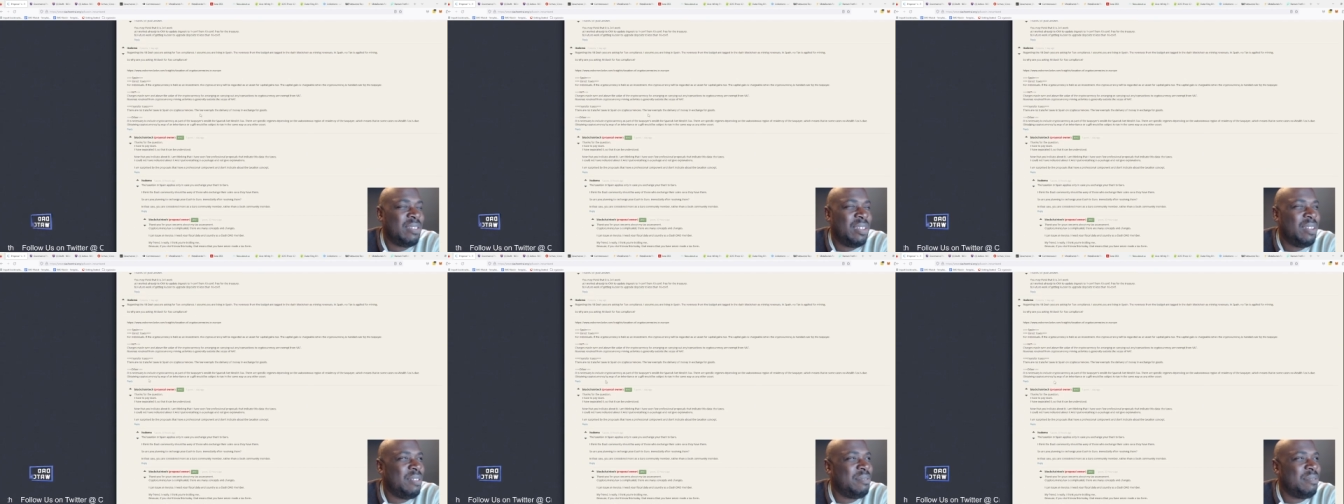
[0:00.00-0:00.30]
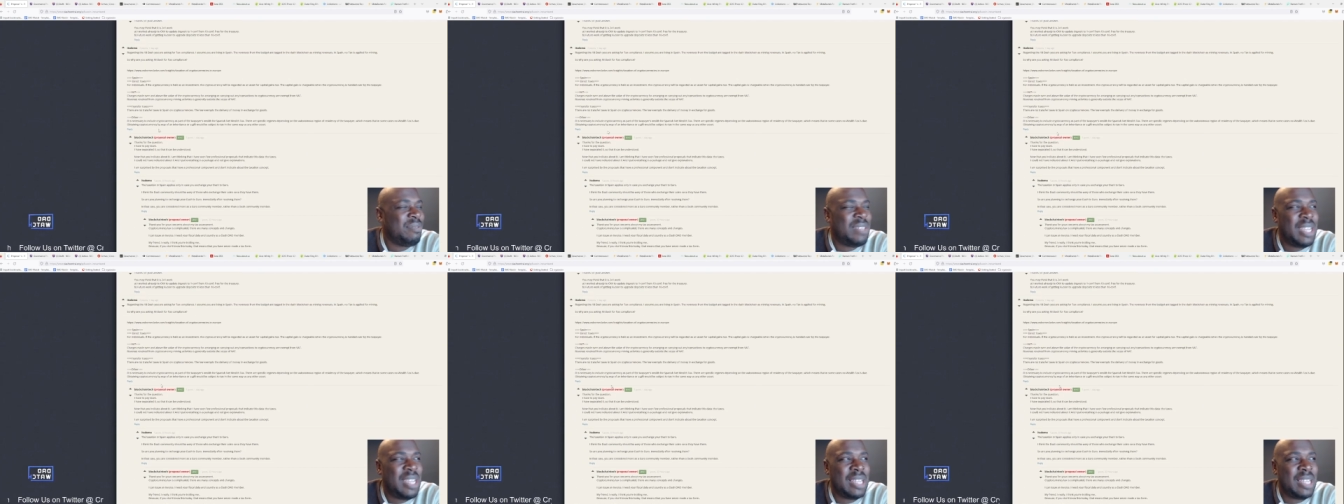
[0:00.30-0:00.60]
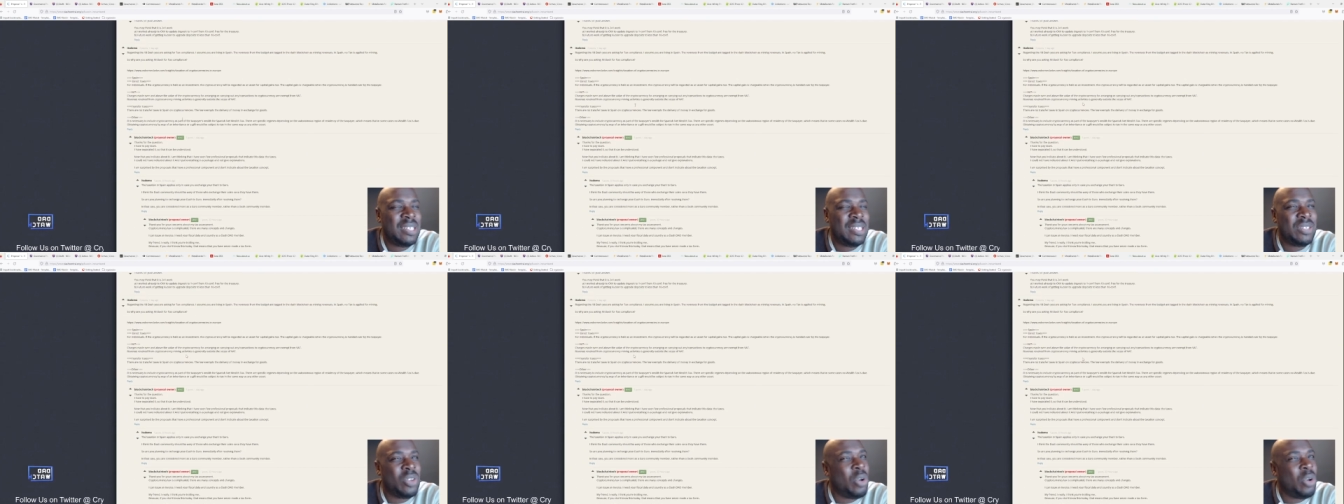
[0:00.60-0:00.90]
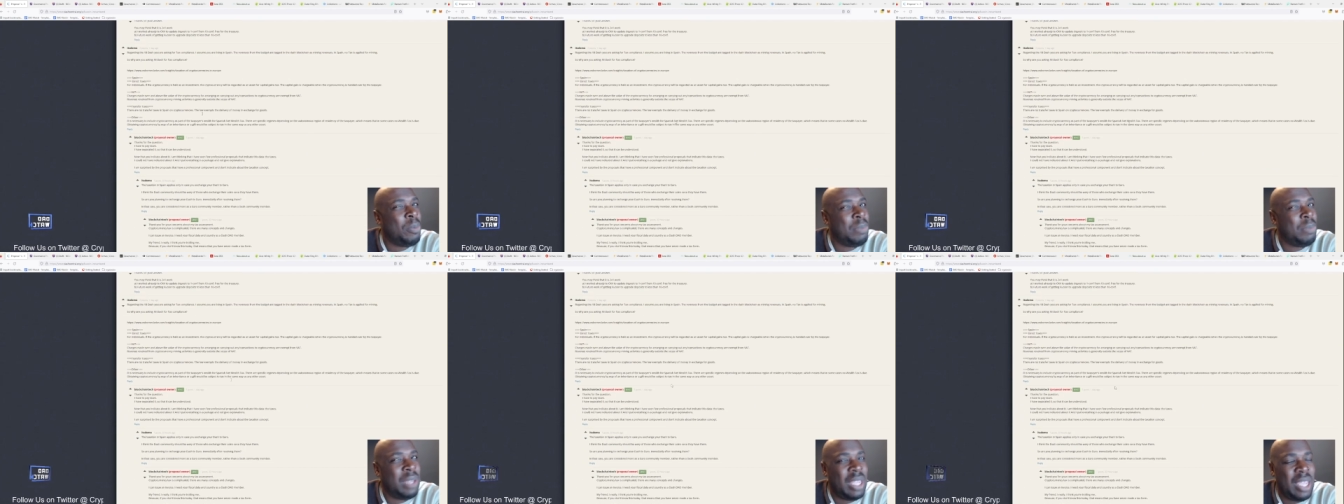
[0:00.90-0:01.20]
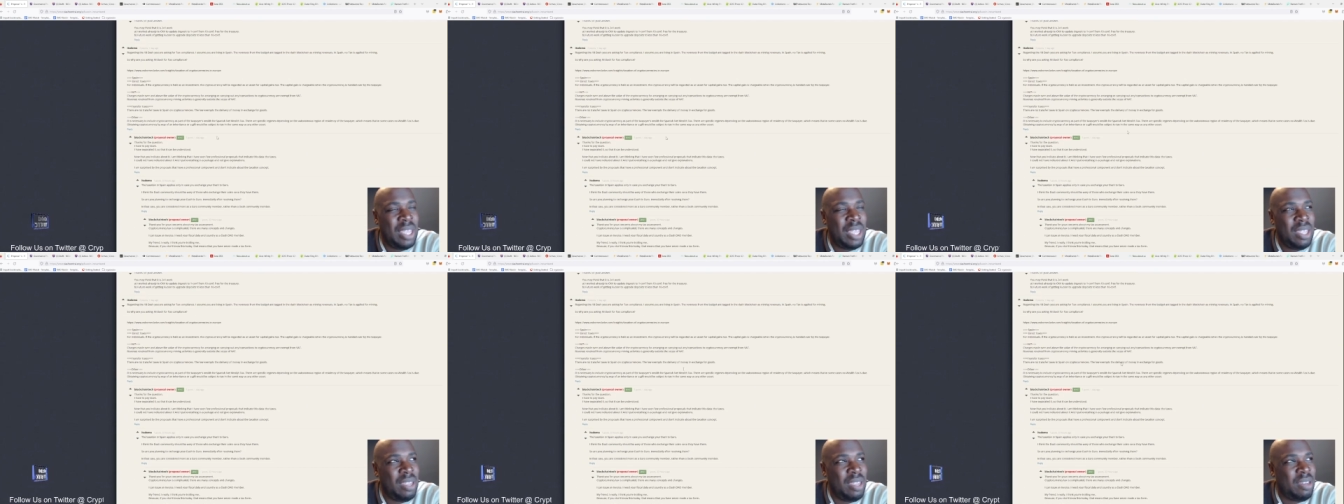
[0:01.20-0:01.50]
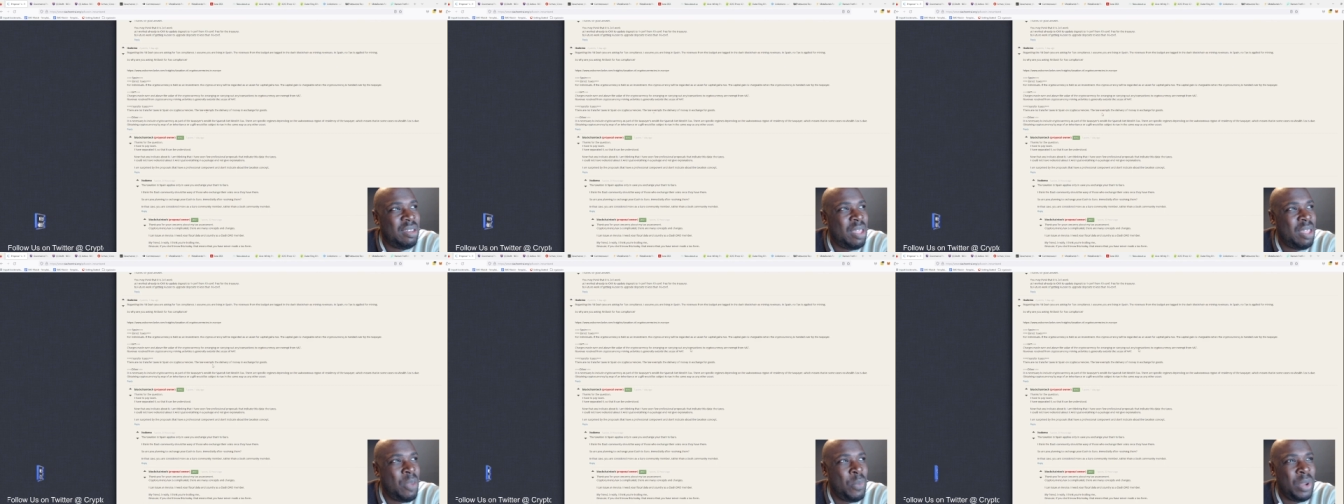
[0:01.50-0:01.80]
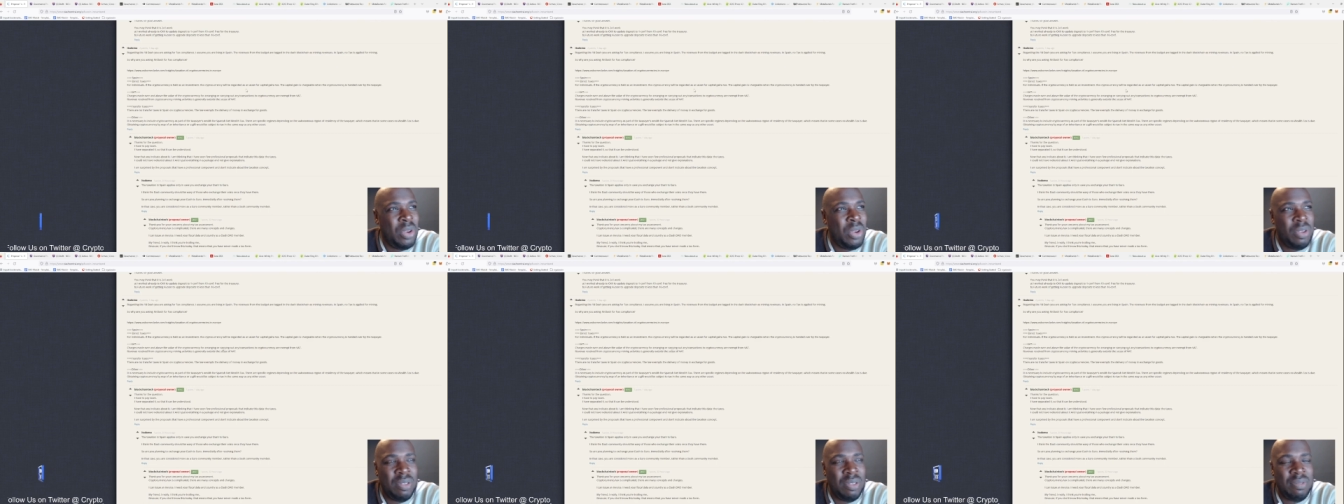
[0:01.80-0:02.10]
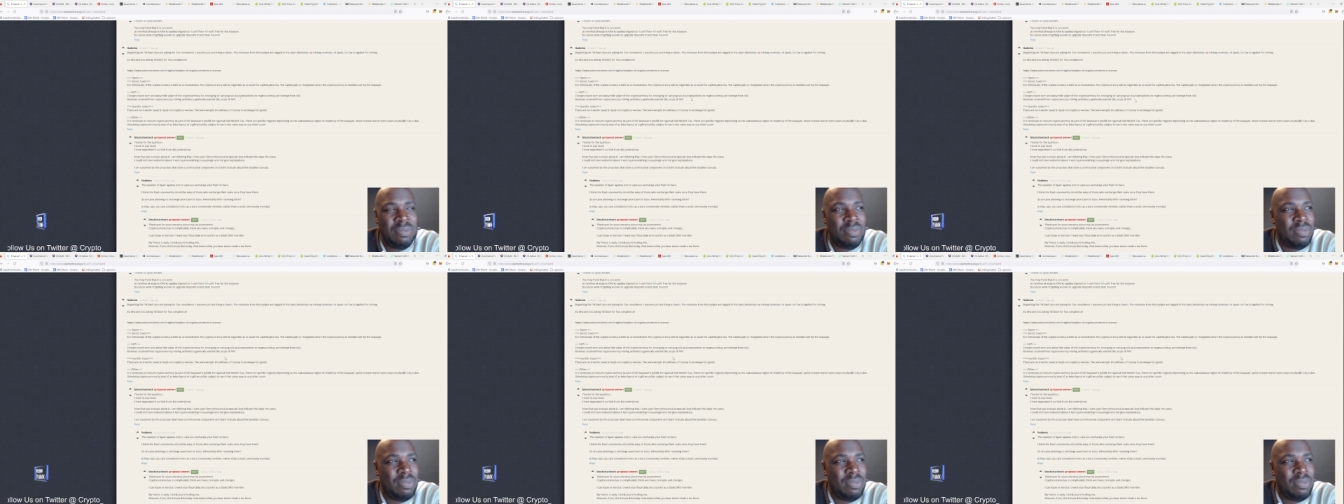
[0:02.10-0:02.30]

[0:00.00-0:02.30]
Uh, tax is complicated, and we're not,